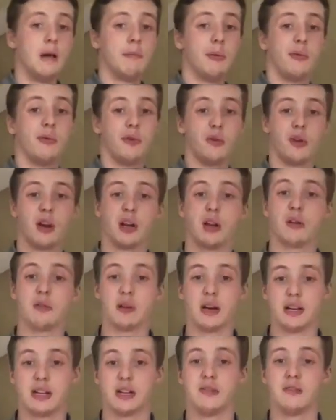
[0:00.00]
before I go
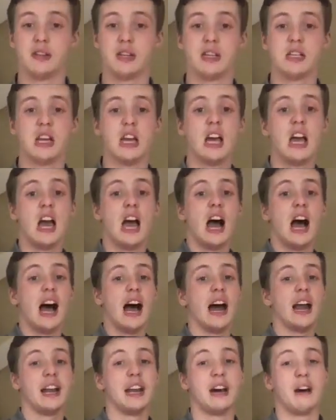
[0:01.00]
to activities.
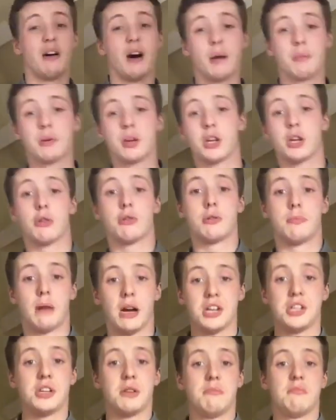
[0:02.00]
And now I'm going to go to
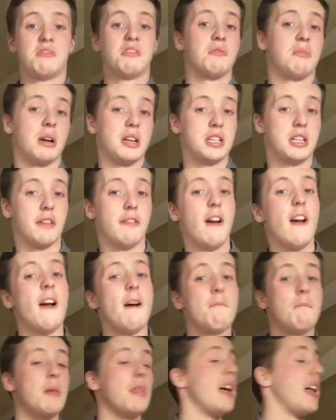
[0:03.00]
my gym, do my stuff.
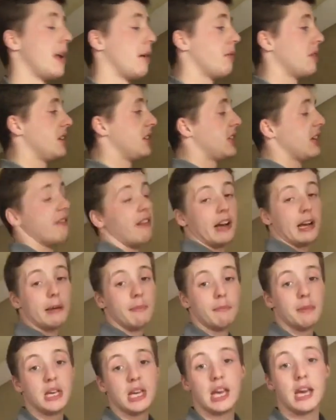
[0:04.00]
But then I'm going to see if I
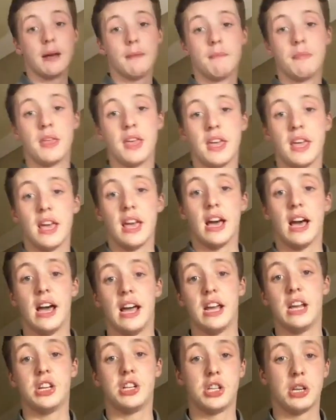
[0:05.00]
can meet him
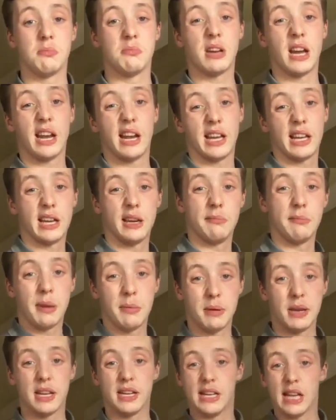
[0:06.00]
at his gym. Get like
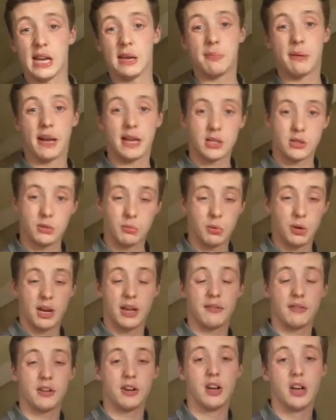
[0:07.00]
maybe a day pass or
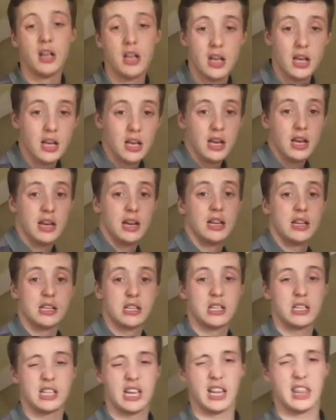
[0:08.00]
whatever it is.
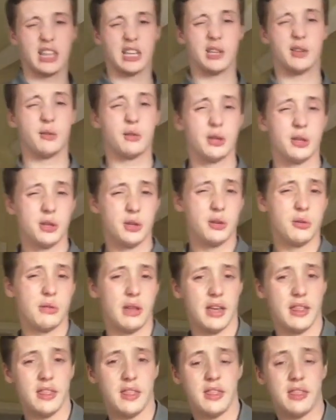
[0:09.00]
Since I think you can do
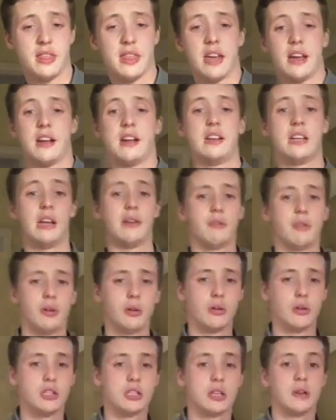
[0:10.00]
that there at David
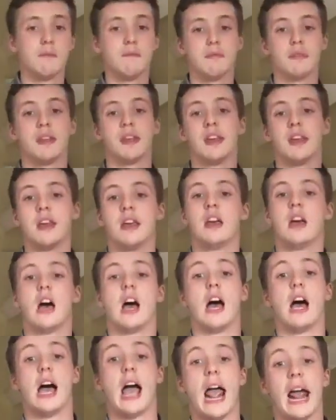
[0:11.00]
Lloyd's.
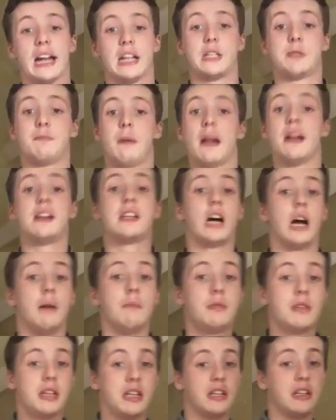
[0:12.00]
And spend
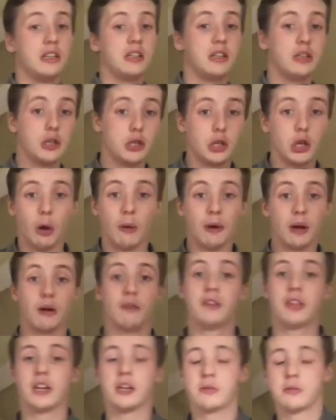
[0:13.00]
time to going
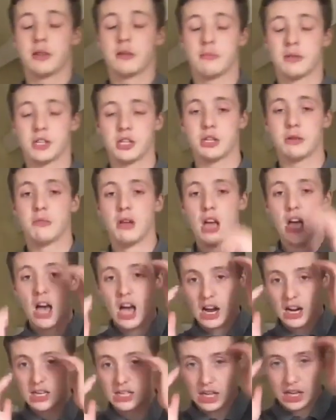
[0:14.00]
over things with him at the gym.
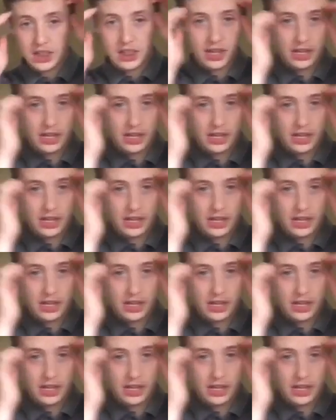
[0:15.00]
Because I